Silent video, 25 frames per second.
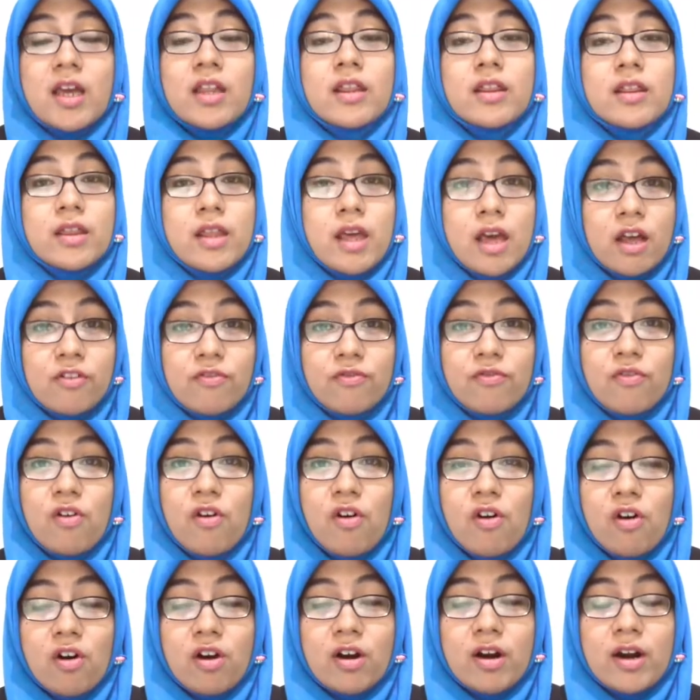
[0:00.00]

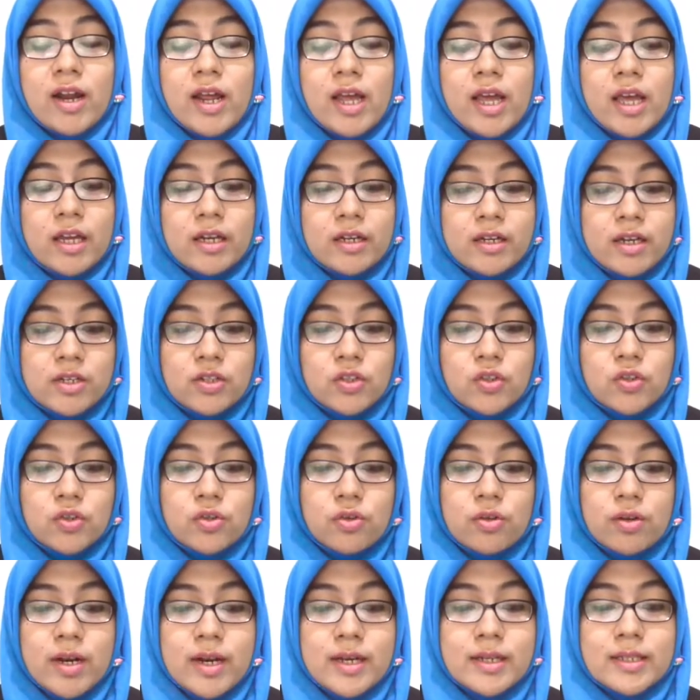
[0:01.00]
Therefore, the
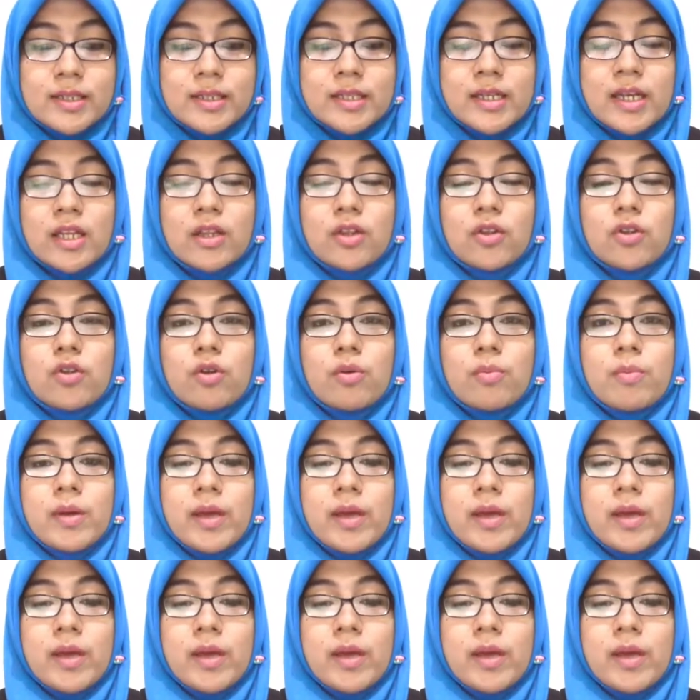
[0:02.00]
students need to